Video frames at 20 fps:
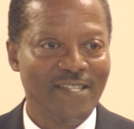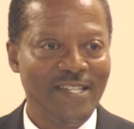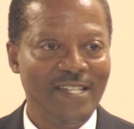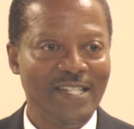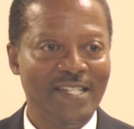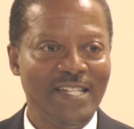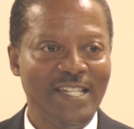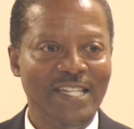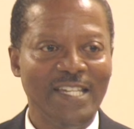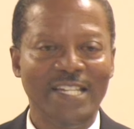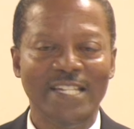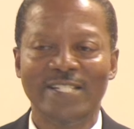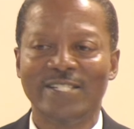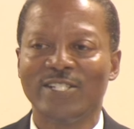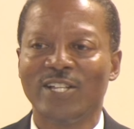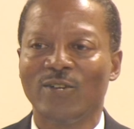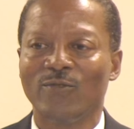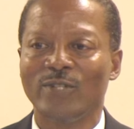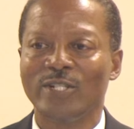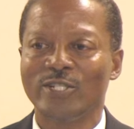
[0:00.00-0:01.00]
He
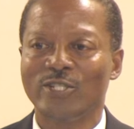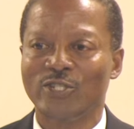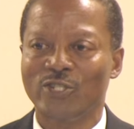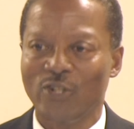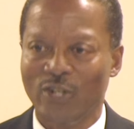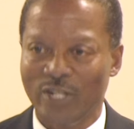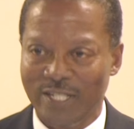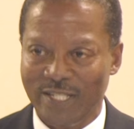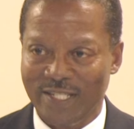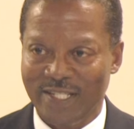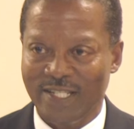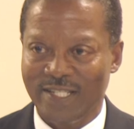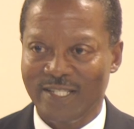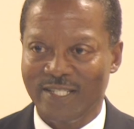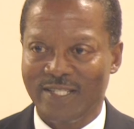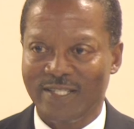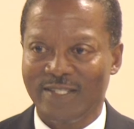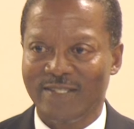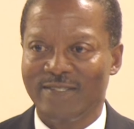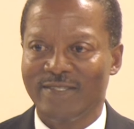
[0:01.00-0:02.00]
needs our
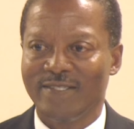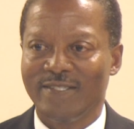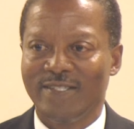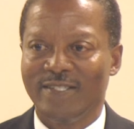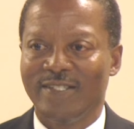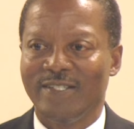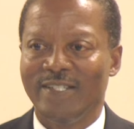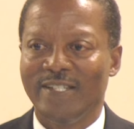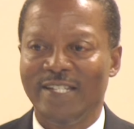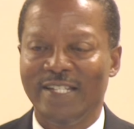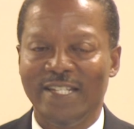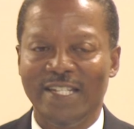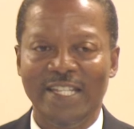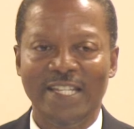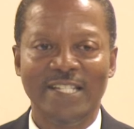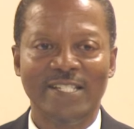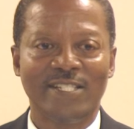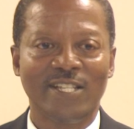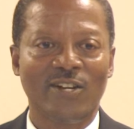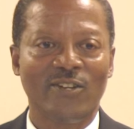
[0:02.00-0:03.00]
choices, He
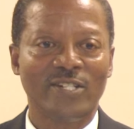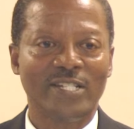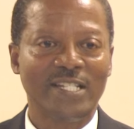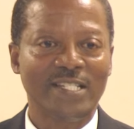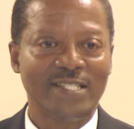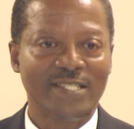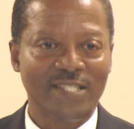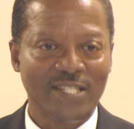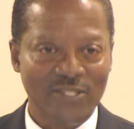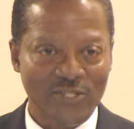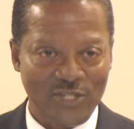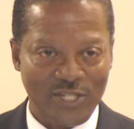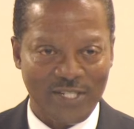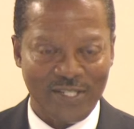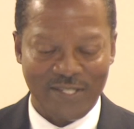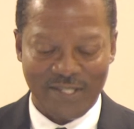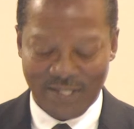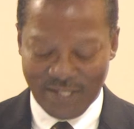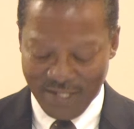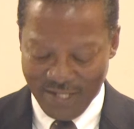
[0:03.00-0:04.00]
needs our
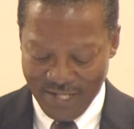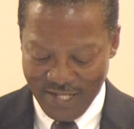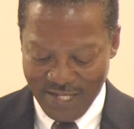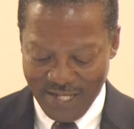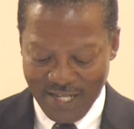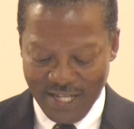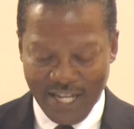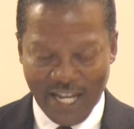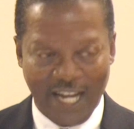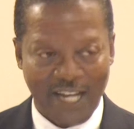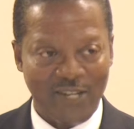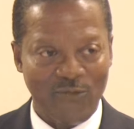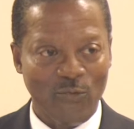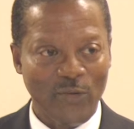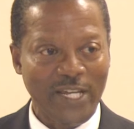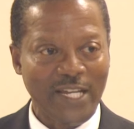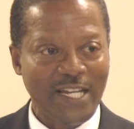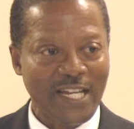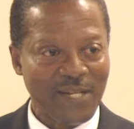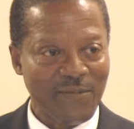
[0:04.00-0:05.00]
decisions. And
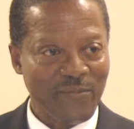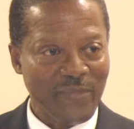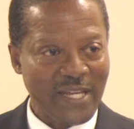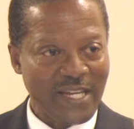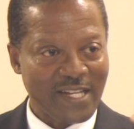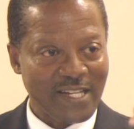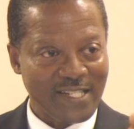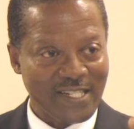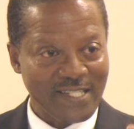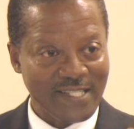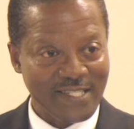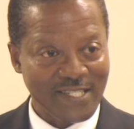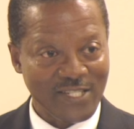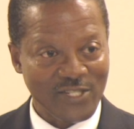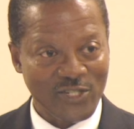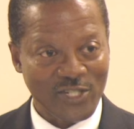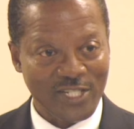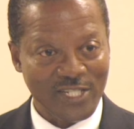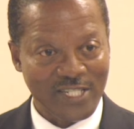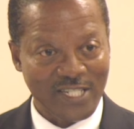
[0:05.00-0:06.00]
we can make a
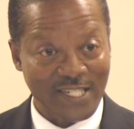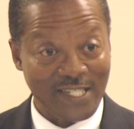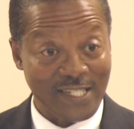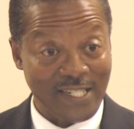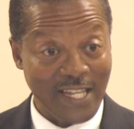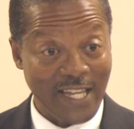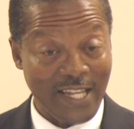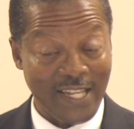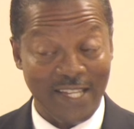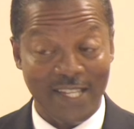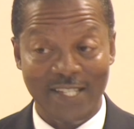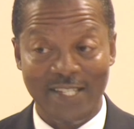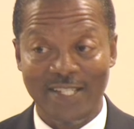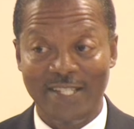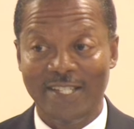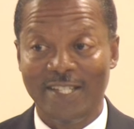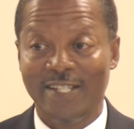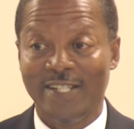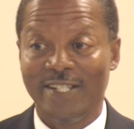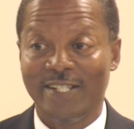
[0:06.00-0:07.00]
decision today
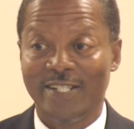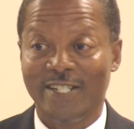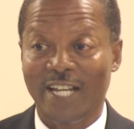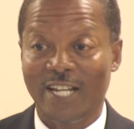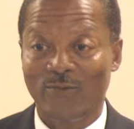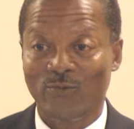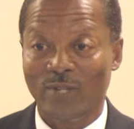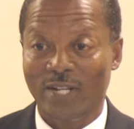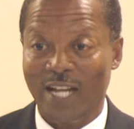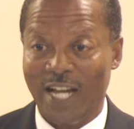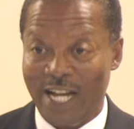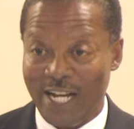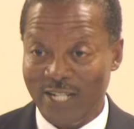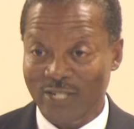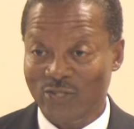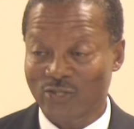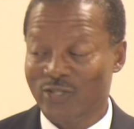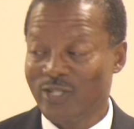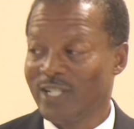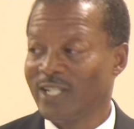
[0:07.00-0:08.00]
that will
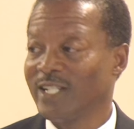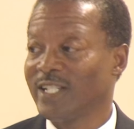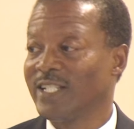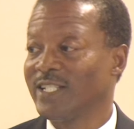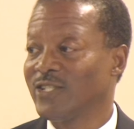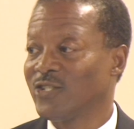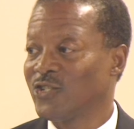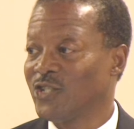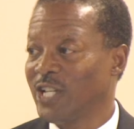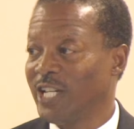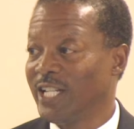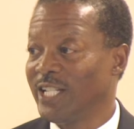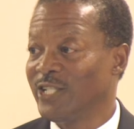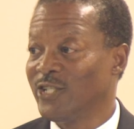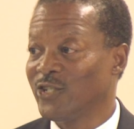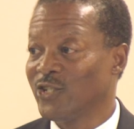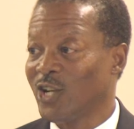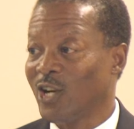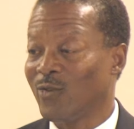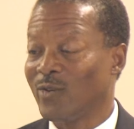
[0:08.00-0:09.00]
actually
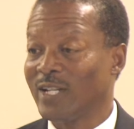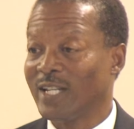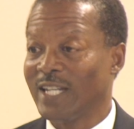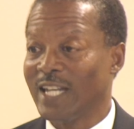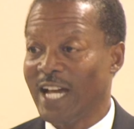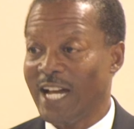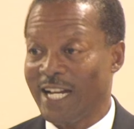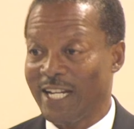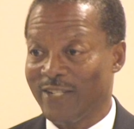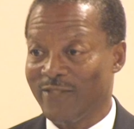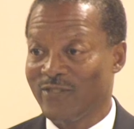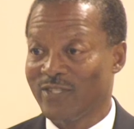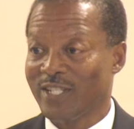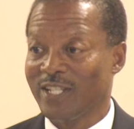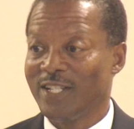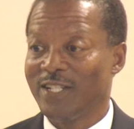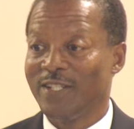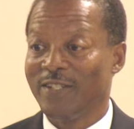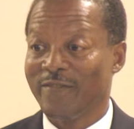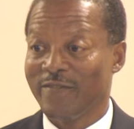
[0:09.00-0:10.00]
change our lives
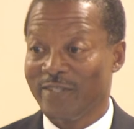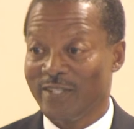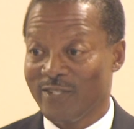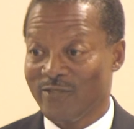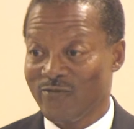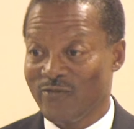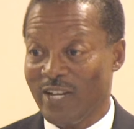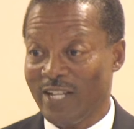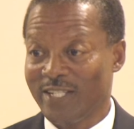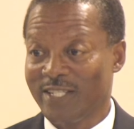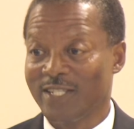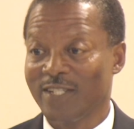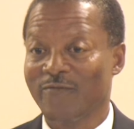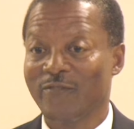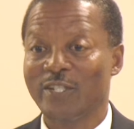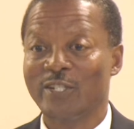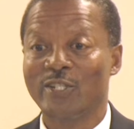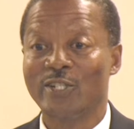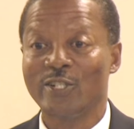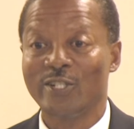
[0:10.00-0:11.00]
for the rest of
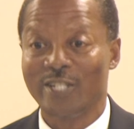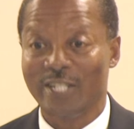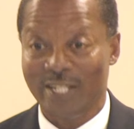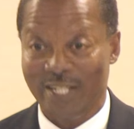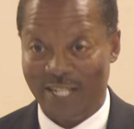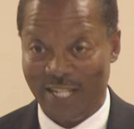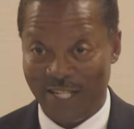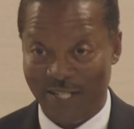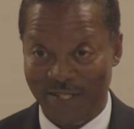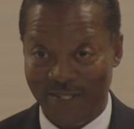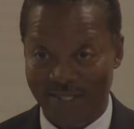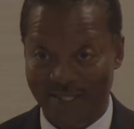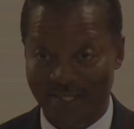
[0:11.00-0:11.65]
eternity.